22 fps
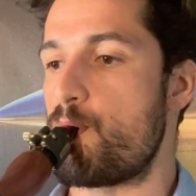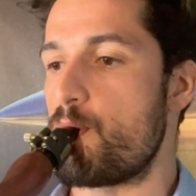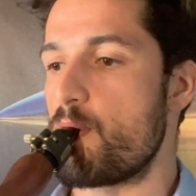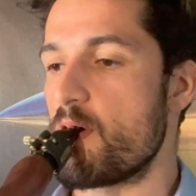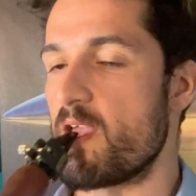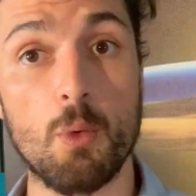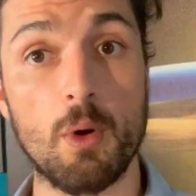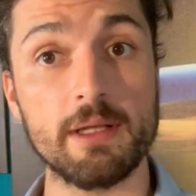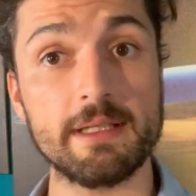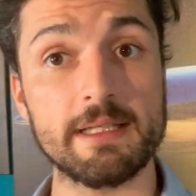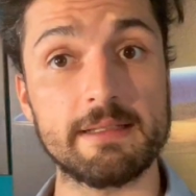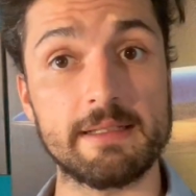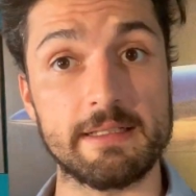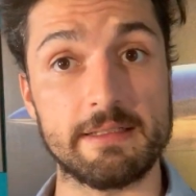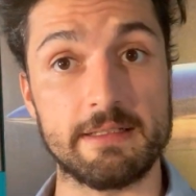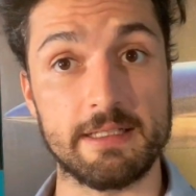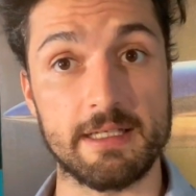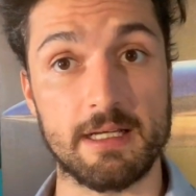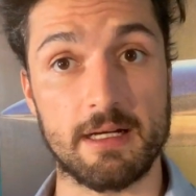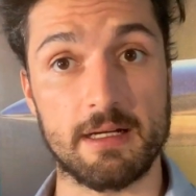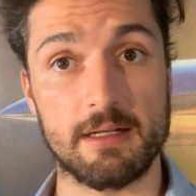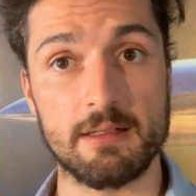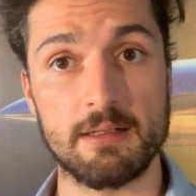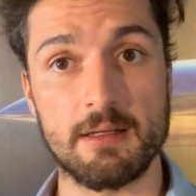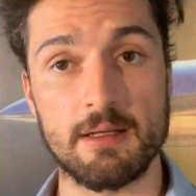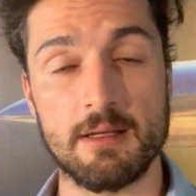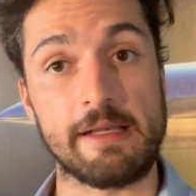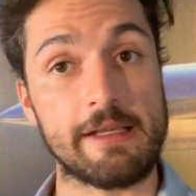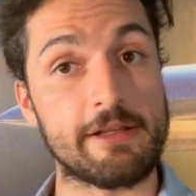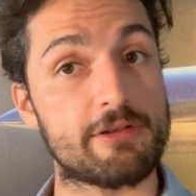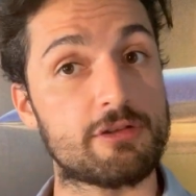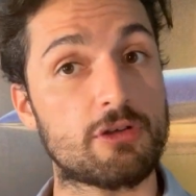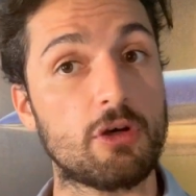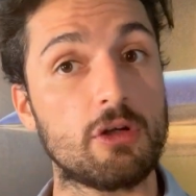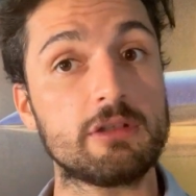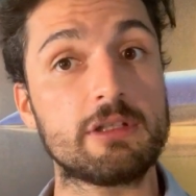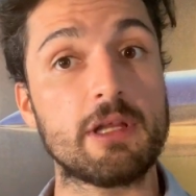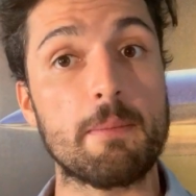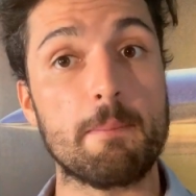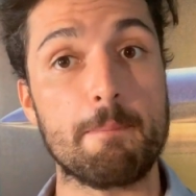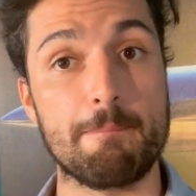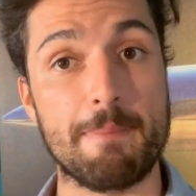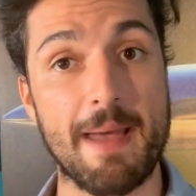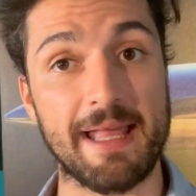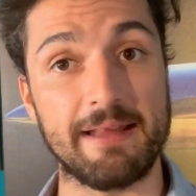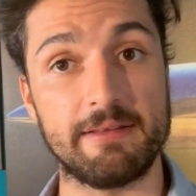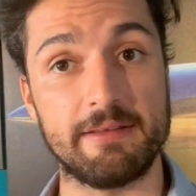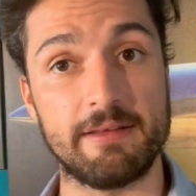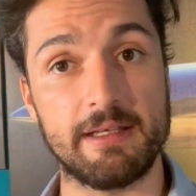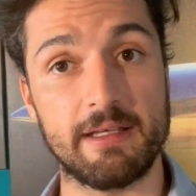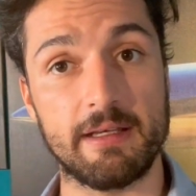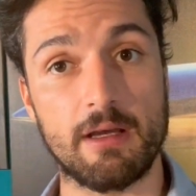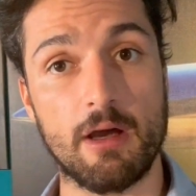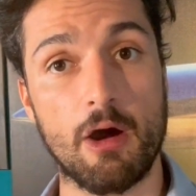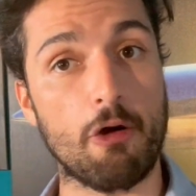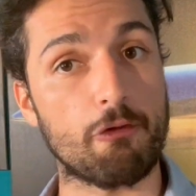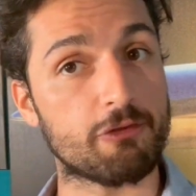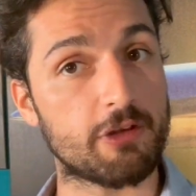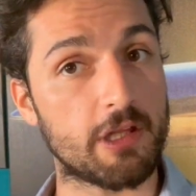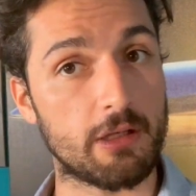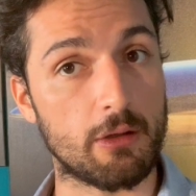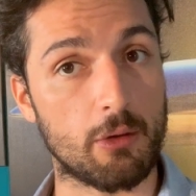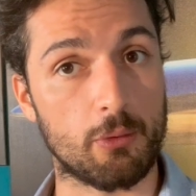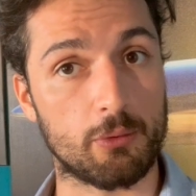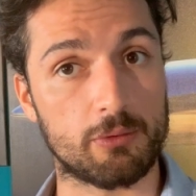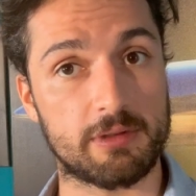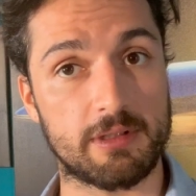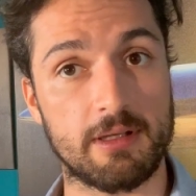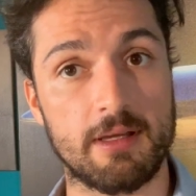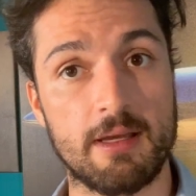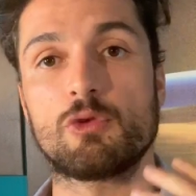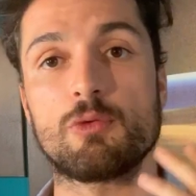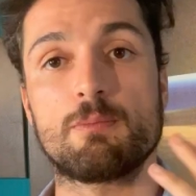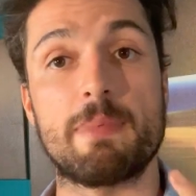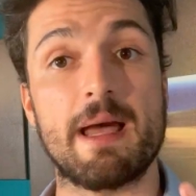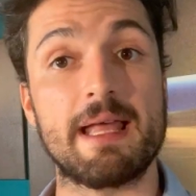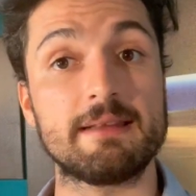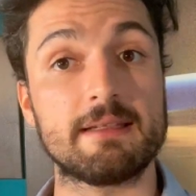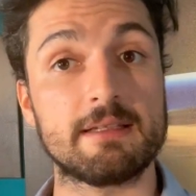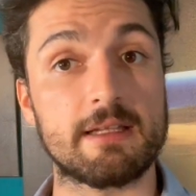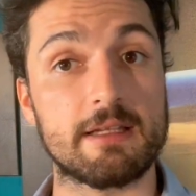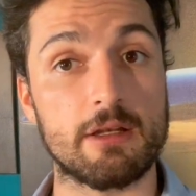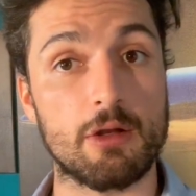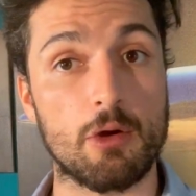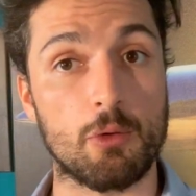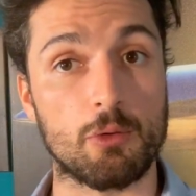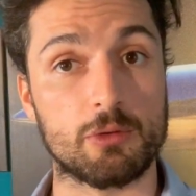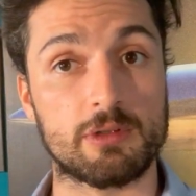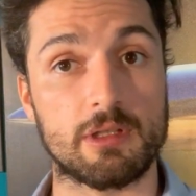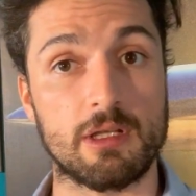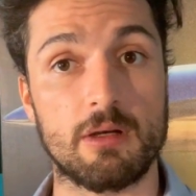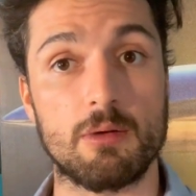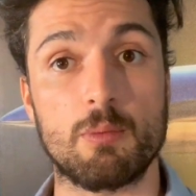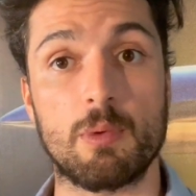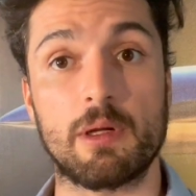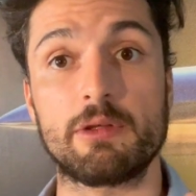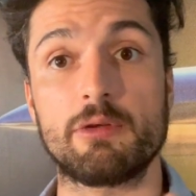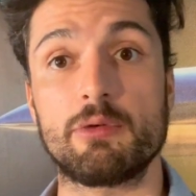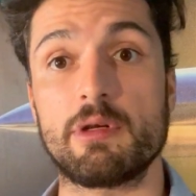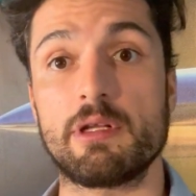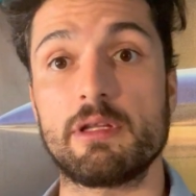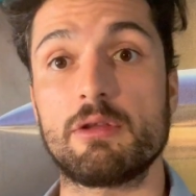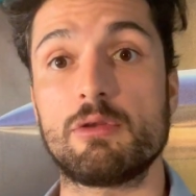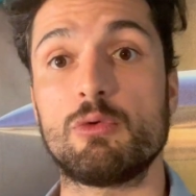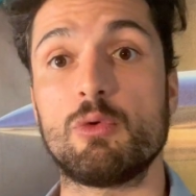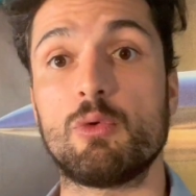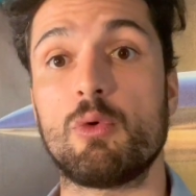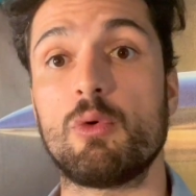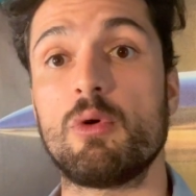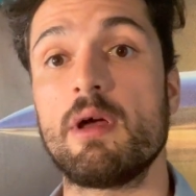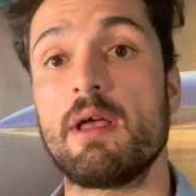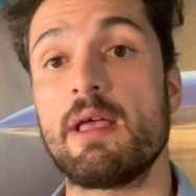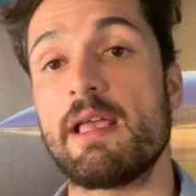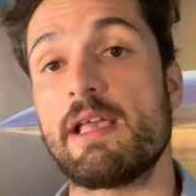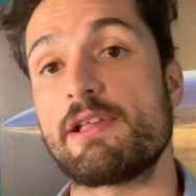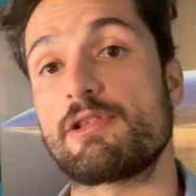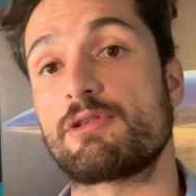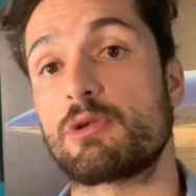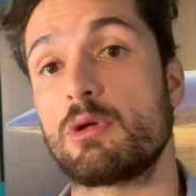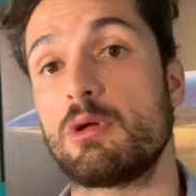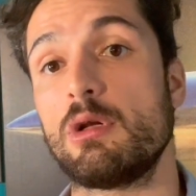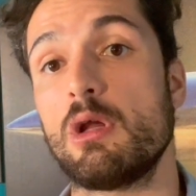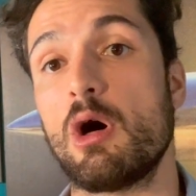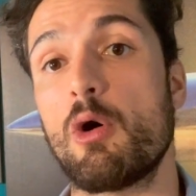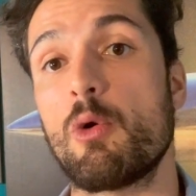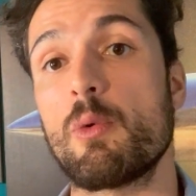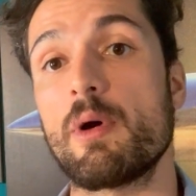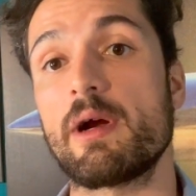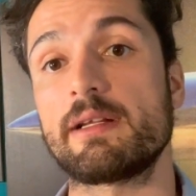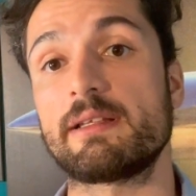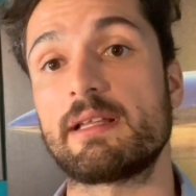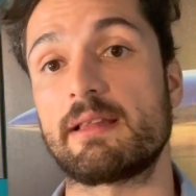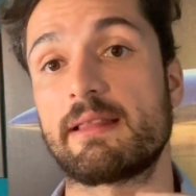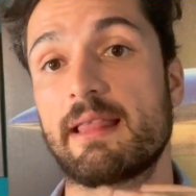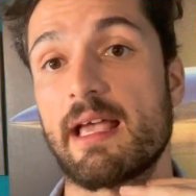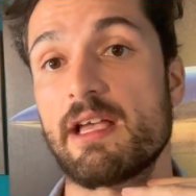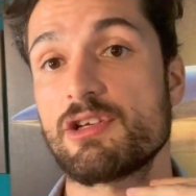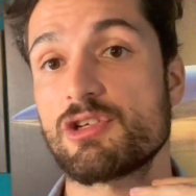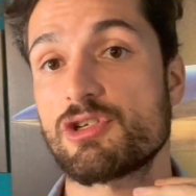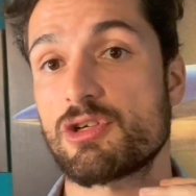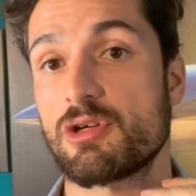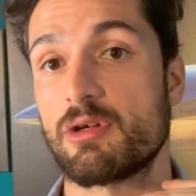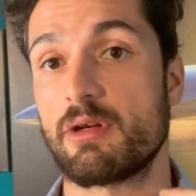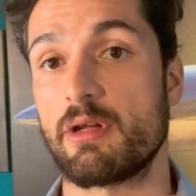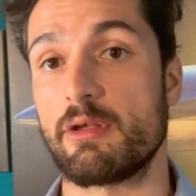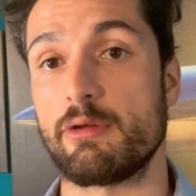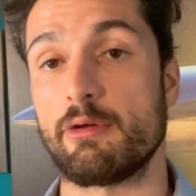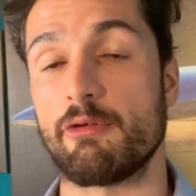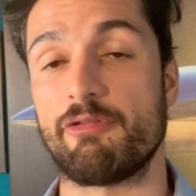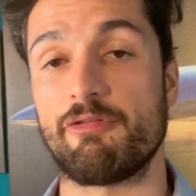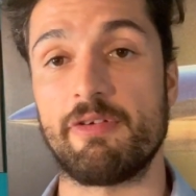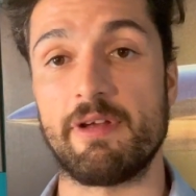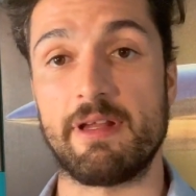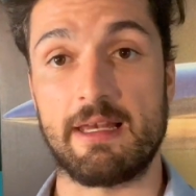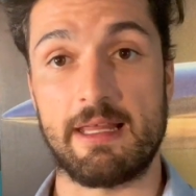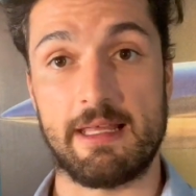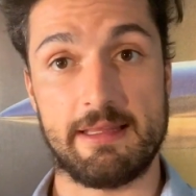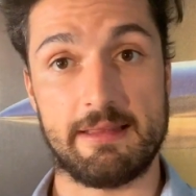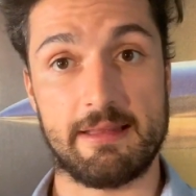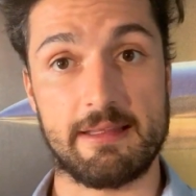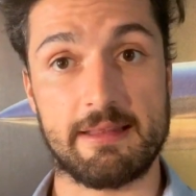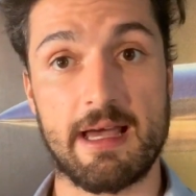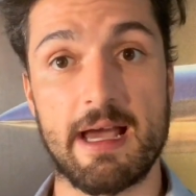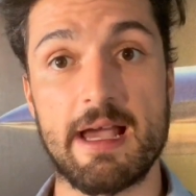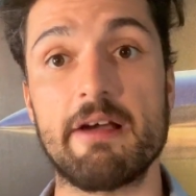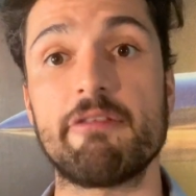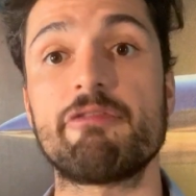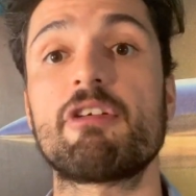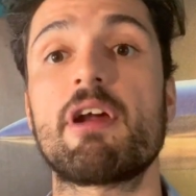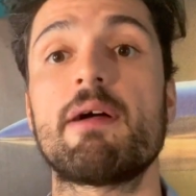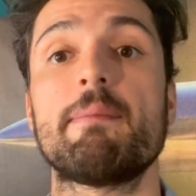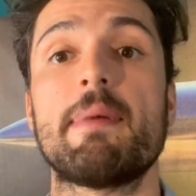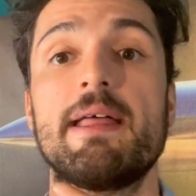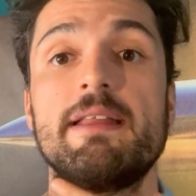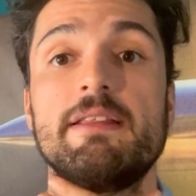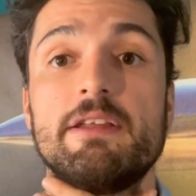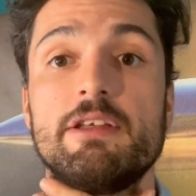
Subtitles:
what I did here is called bending of the note. To bend the note, what you need to do is to lower the tension you feel in the diaphragm and